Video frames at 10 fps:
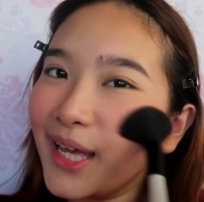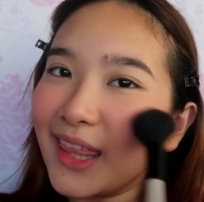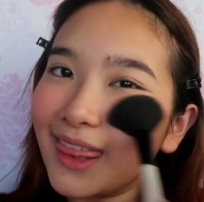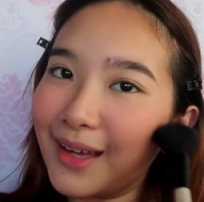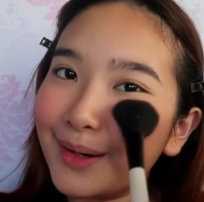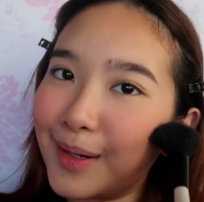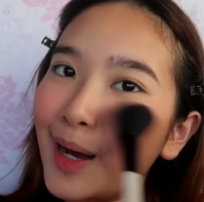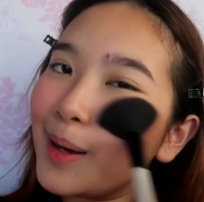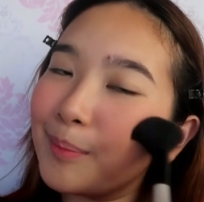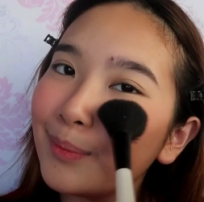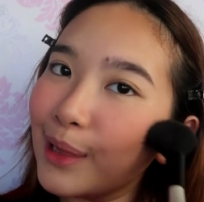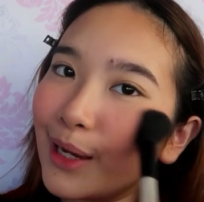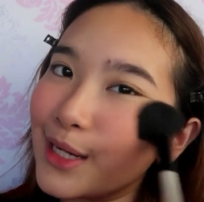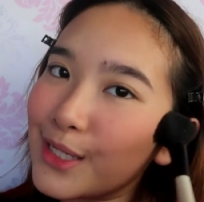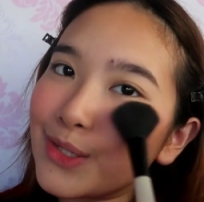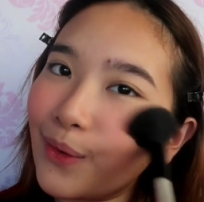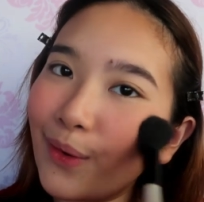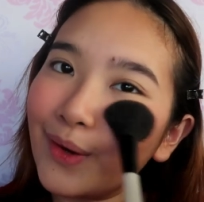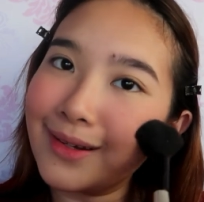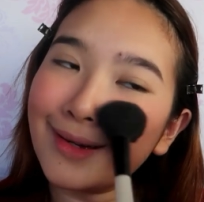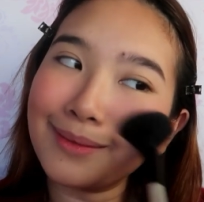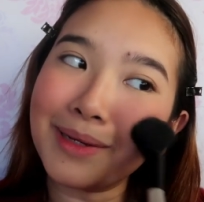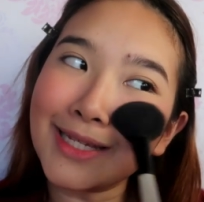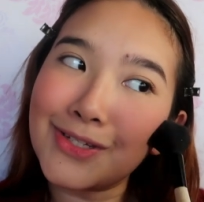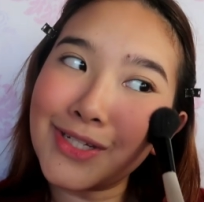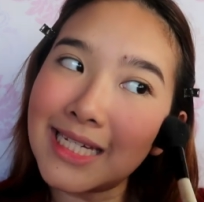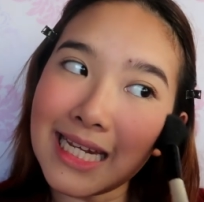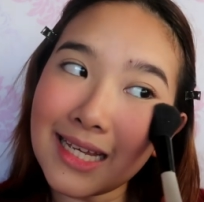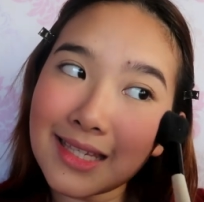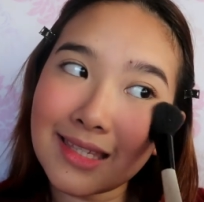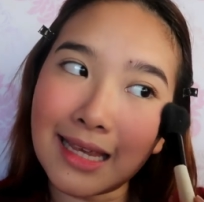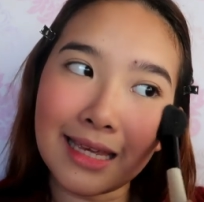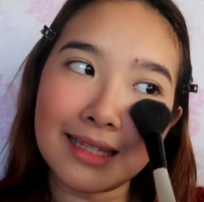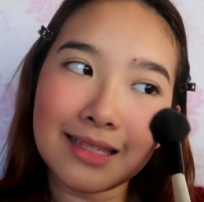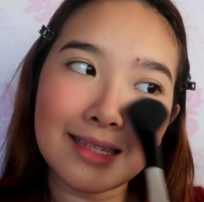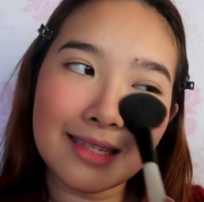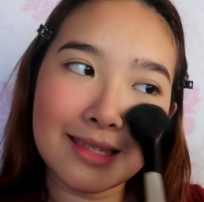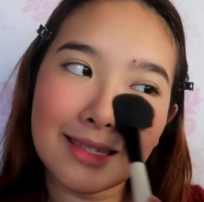the blush on my cheek since